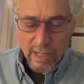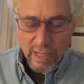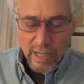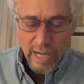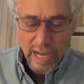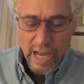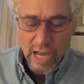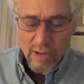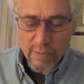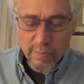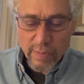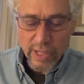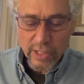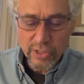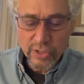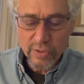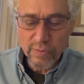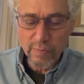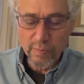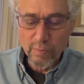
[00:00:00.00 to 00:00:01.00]
how
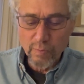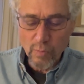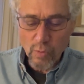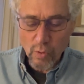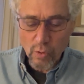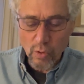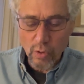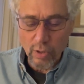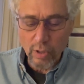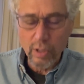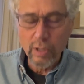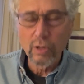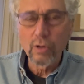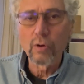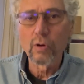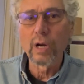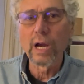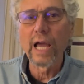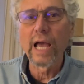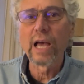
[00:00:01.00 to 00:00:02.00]
much more,
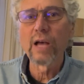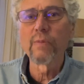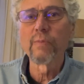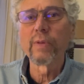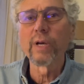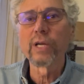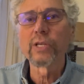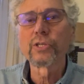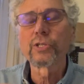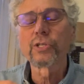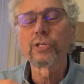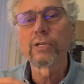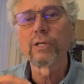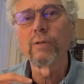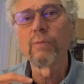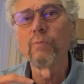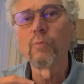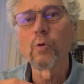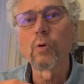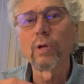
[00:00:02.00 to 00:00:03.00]
or how much
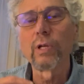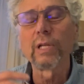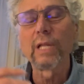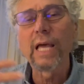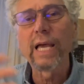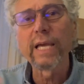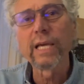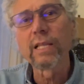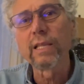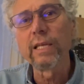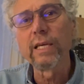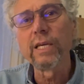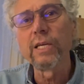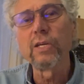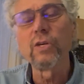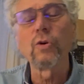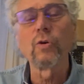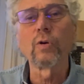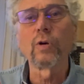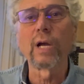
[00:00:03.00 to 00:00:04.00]
more likely,
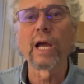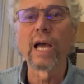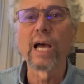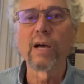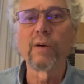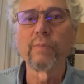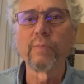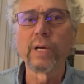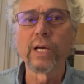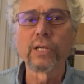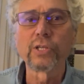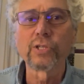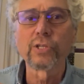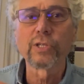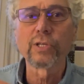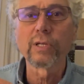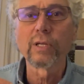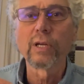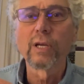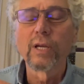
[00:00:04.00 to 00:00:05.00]
or how much
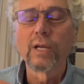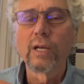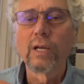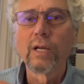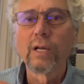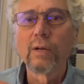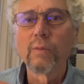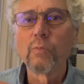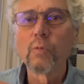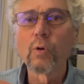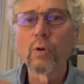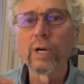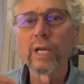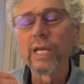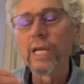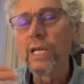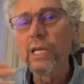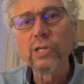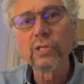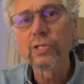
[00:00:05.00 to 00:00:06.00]
more
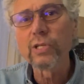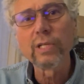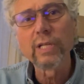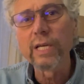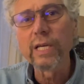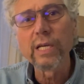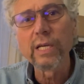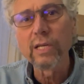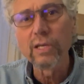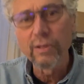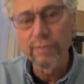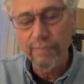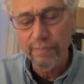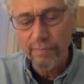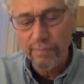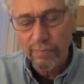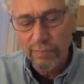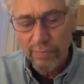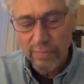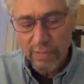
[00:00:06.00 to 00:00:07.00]
easily
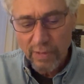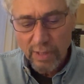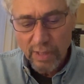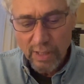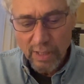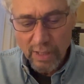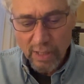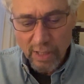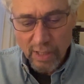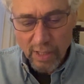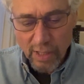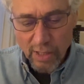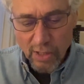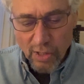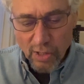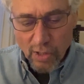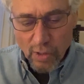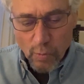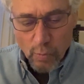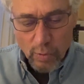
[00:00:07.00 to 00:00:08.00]

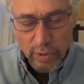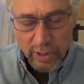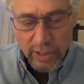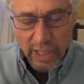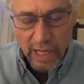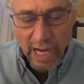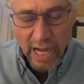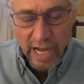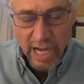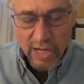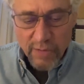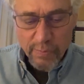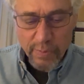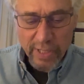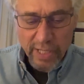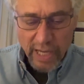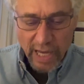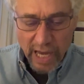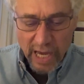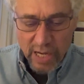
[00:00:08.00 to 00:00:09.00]
would God
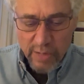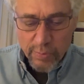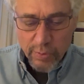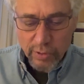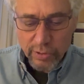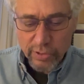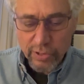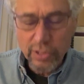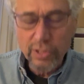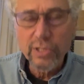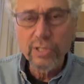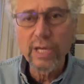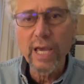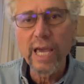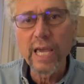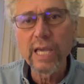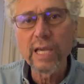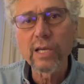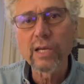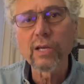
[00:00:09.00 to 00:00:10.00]
be able to
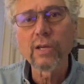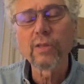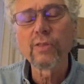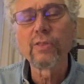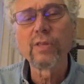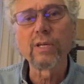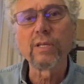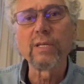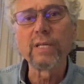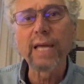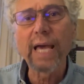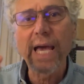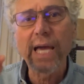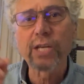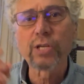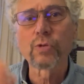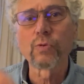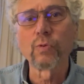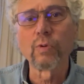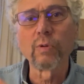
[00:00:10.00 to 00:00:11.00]
take the
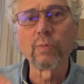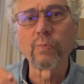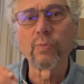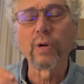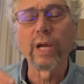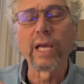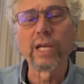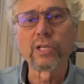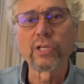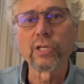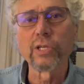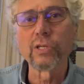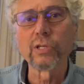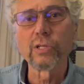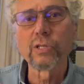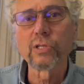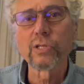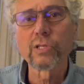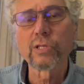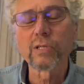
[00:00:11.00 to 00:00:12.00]
natural
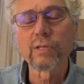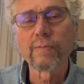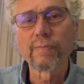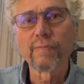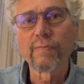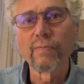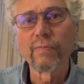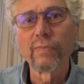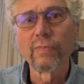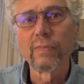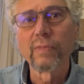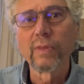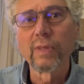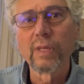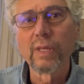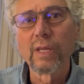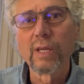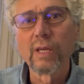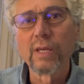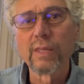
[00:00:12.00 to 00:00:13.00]
branches
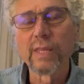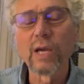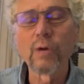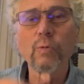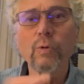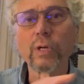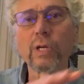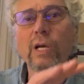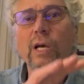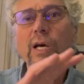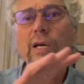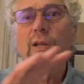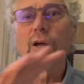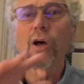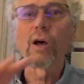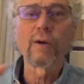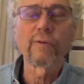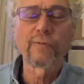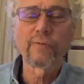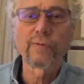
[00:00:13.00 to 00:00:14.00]
that were cut
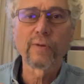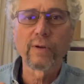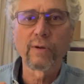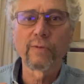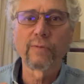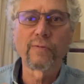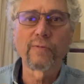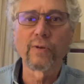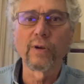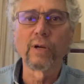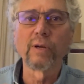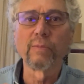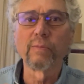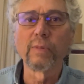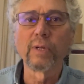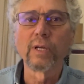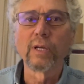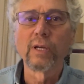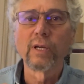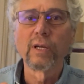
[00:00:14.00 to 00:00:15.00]
off
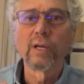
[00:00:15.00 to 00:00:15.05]
from